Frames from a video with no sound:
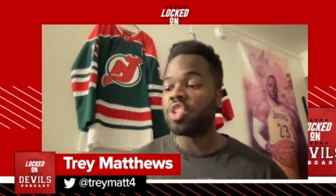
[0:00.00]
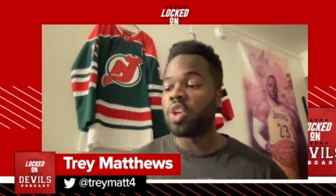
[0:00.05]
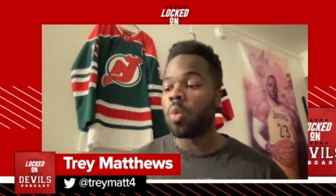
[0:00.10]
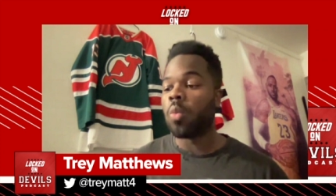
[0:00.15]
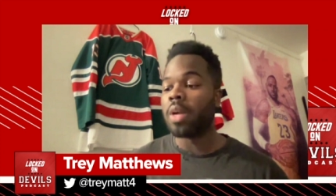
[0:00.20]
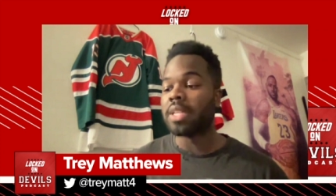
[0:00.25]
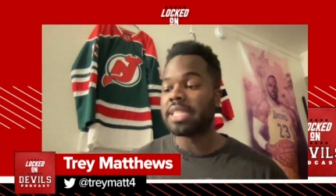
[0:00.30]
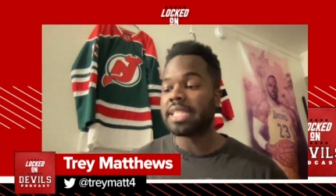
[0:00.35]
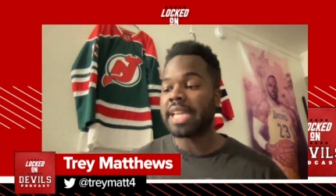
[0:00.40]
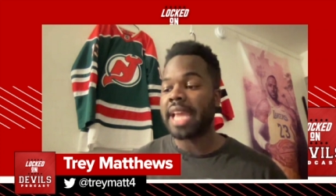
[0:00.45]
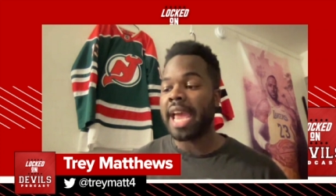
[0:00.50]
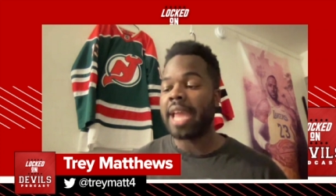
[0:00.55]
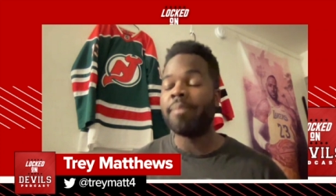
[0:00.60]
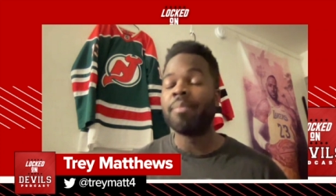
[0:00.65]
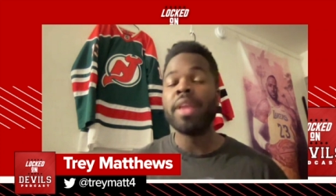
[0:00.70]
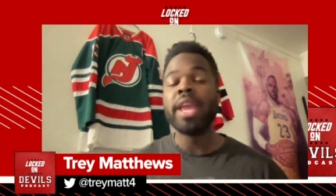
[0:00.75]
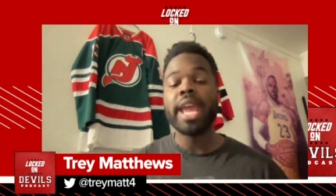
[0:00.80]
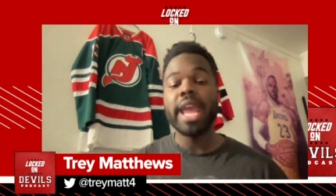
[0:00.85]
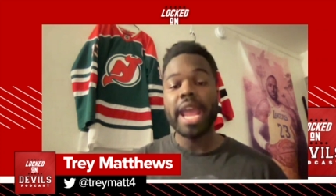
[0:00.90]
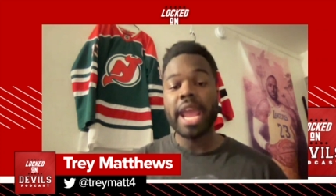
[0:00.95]
So once again,
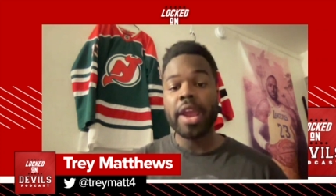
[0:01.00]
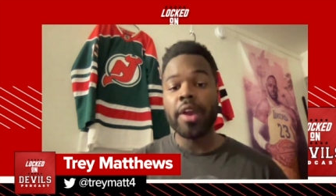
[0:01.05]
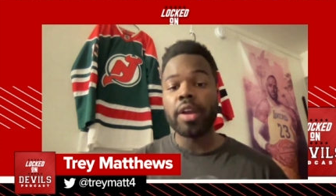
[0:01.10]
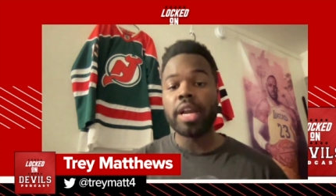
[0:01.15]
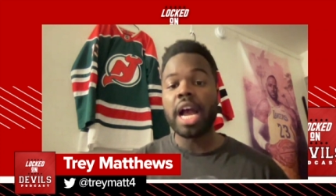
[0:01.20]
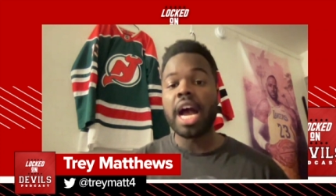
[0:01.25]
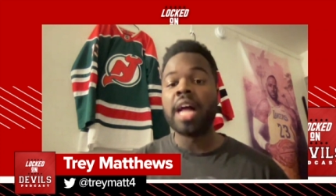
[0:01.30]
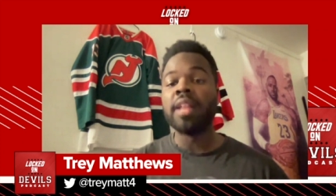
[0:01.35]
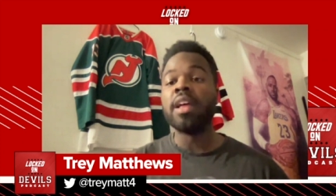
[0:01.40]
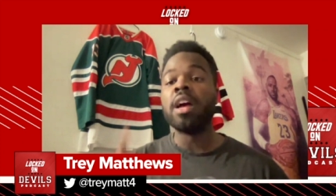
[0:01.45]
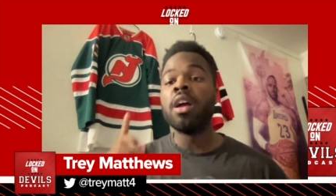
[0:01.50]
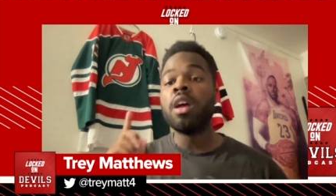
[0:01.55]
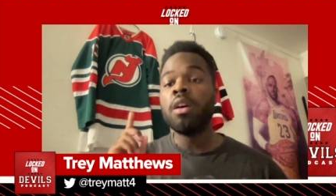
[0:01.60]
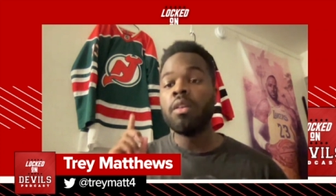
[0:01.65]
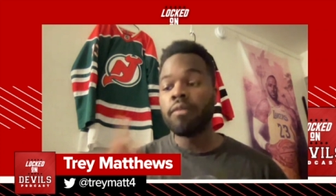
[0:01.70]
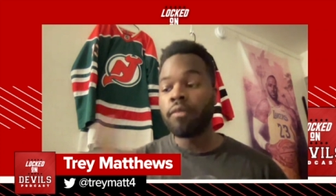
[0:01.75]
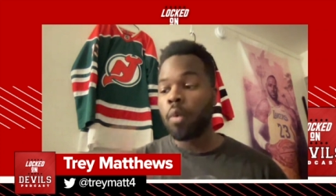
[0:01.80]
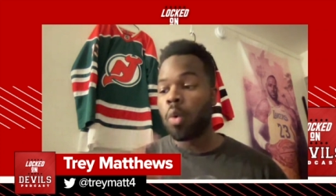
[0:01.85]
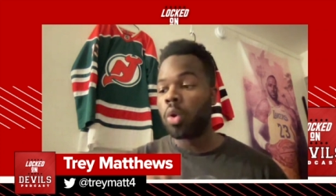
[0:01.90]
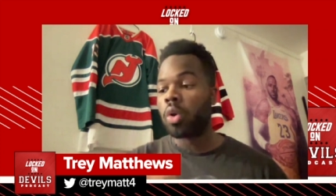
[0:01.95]
Erik Haula,
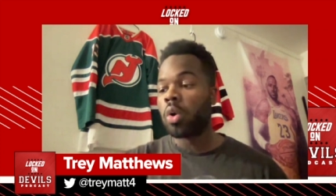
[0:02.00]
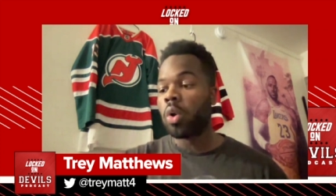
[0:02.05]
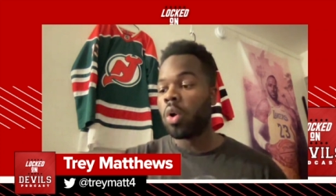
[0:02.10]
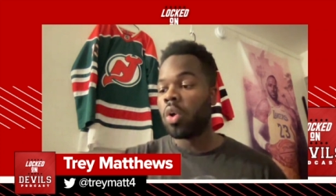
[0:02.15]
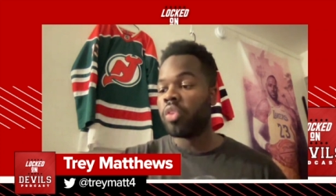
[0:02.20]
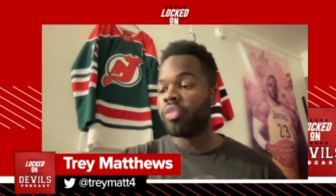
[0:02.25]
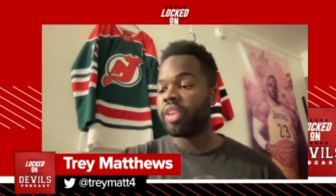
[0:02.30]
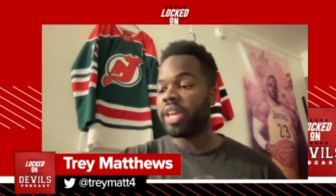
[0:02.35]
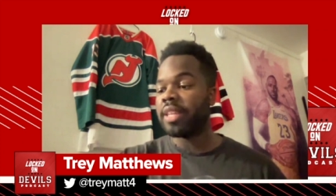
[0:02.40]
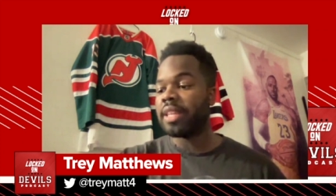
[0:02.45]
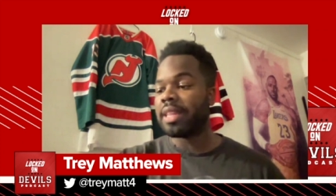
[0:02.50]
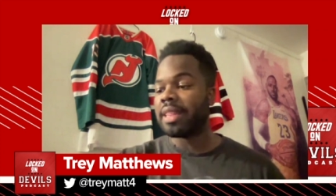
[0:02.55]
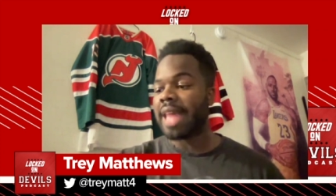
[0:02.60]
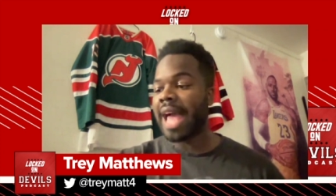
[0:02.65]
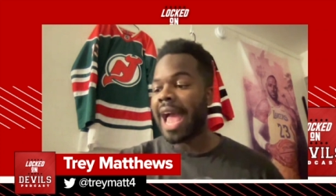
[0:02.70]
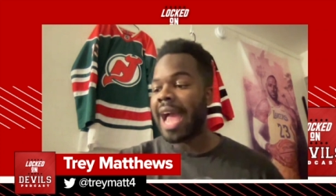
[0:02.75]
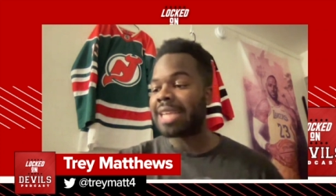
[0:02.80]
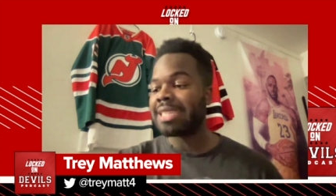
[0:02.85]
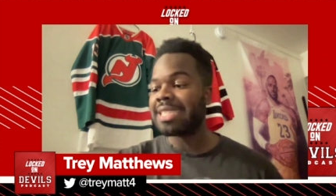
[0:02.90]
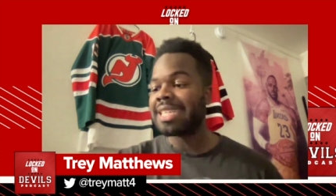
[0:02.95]
four goals in the
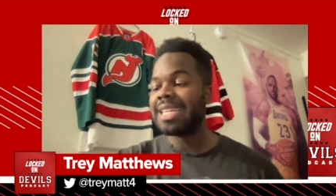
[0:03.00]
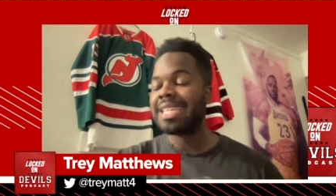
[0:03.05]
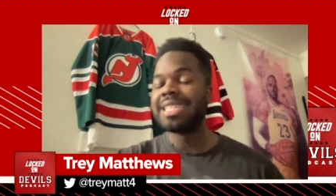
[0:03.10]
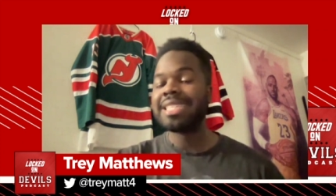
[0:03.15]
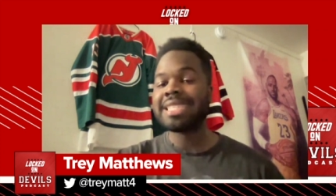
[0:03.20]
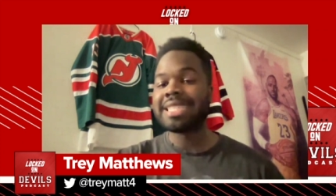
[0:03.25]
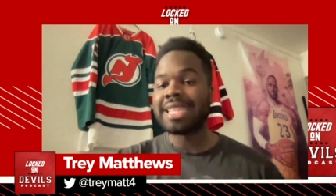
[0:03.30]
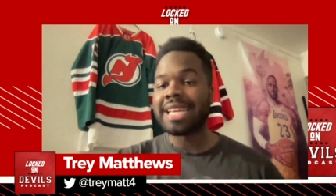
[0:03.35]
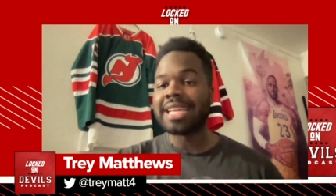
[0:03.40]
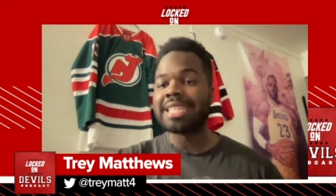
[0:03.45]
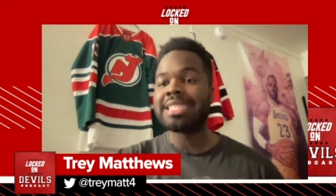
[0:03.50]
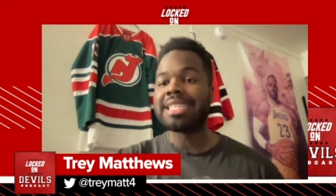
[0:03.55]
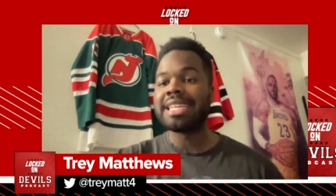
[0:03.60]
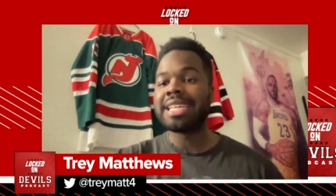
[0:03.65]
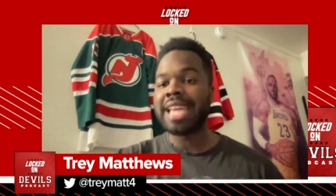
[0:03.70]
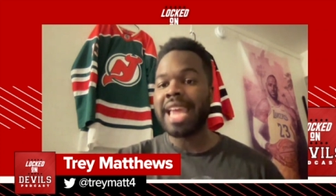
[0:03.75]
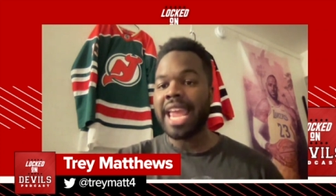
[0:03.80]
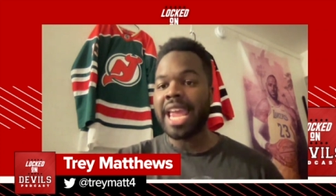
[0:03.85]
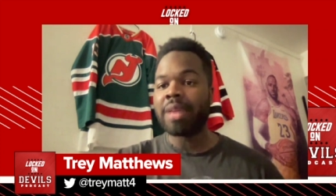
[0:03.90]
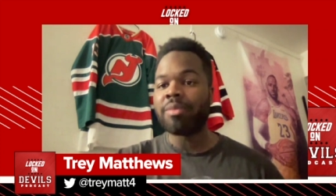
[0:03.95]
last six
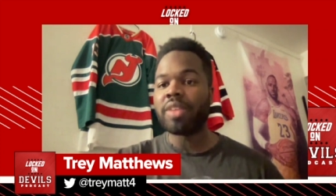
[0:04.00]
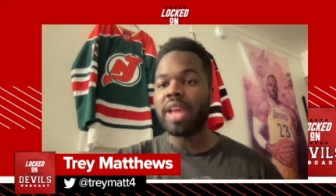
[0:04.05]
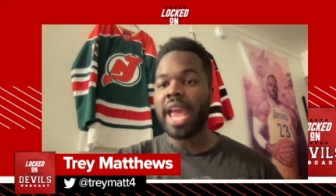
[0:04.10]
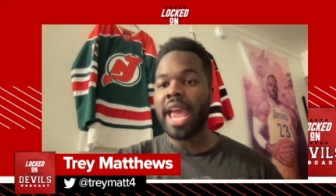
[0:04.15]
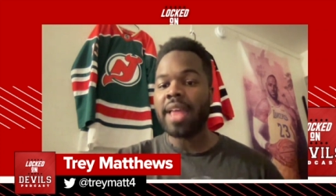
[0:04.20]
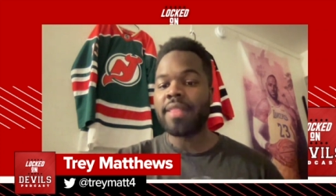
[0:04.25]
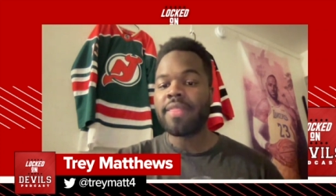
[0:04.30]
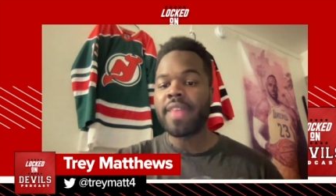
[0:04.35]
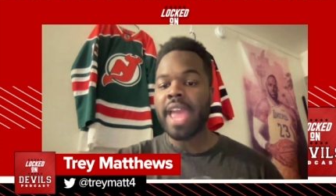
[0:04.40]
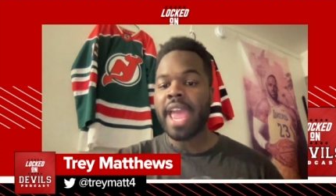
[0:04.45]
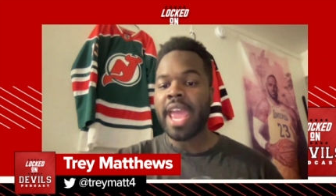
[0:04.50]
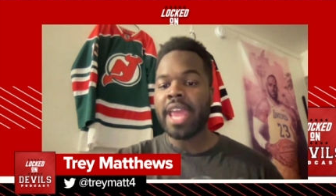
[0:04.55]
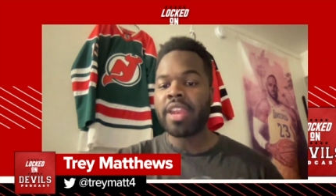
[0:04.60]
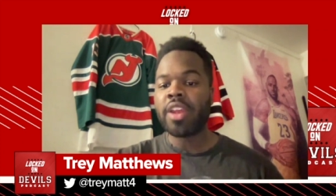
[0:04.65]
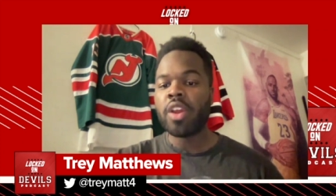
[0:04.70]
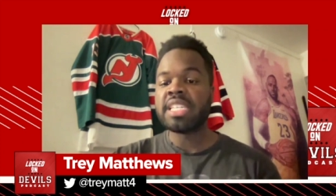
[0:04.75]
games. And then